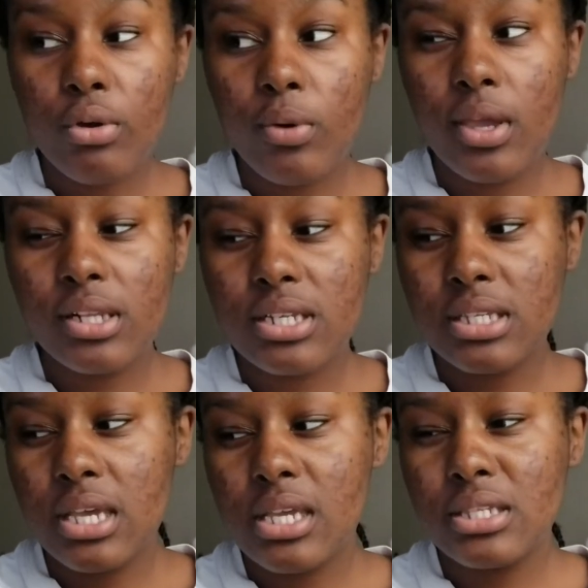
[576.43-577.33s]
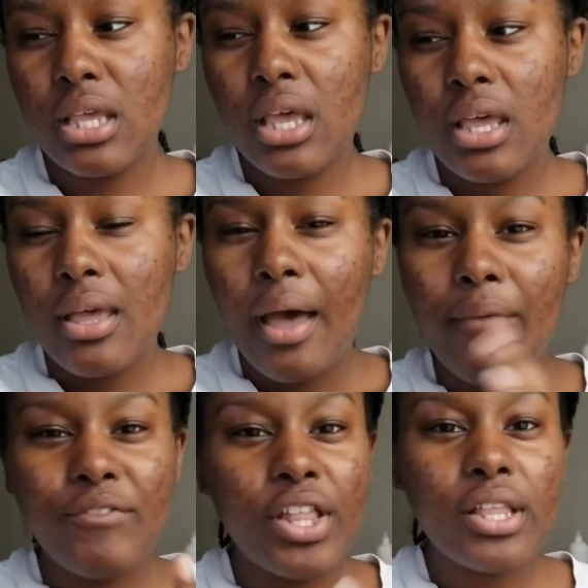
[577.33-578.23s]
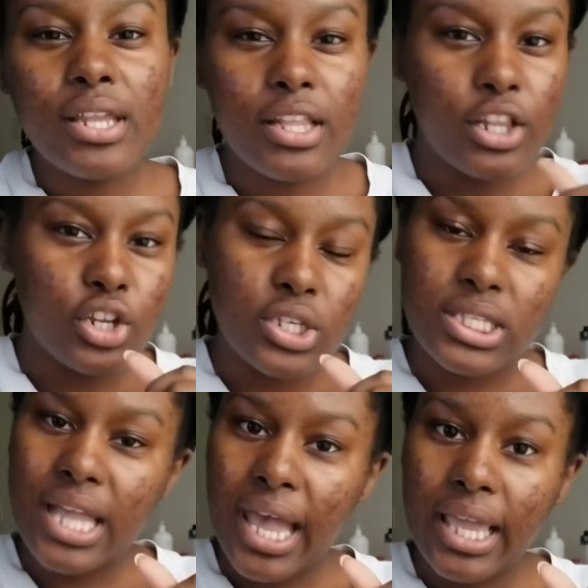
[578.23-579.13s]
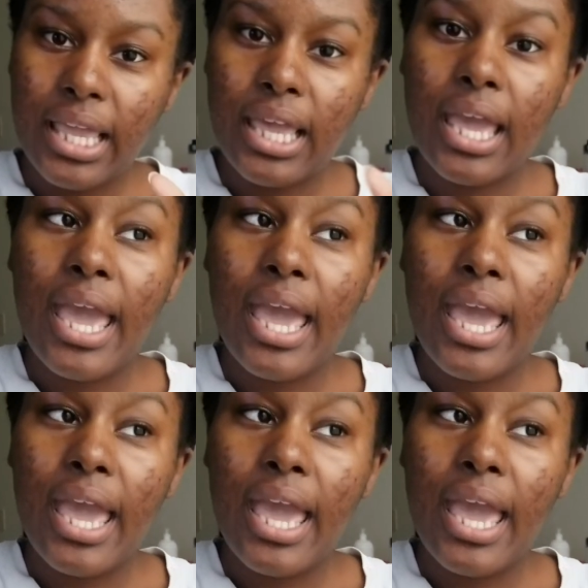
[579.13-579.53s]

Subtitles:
quick just cause I'm feeling a little snacky.